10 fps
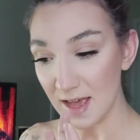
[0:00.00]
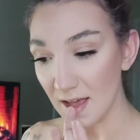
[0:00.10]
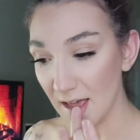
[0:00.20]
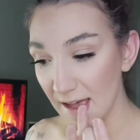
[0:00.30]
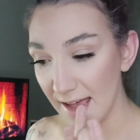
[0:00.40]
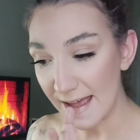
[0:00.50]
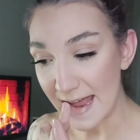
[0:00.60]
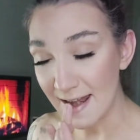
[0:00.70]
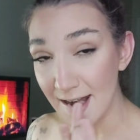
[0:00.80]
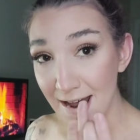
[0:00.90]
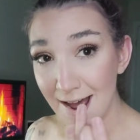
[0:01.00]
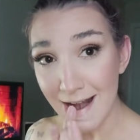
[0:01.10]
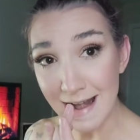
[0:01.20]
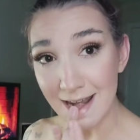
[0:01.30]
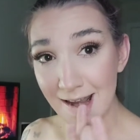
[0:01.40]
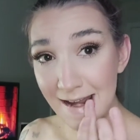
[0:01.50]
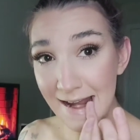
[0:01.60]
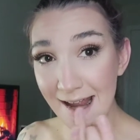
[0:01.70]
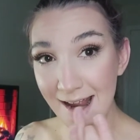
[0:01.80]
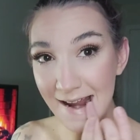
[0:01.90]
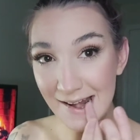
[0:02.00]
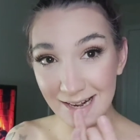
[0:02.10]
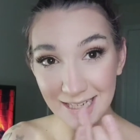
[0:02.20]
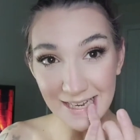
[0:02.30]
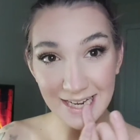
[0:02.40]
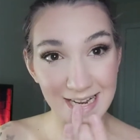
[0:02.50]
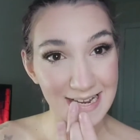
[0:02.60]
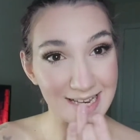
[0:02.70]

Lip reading: and honestly I really like it.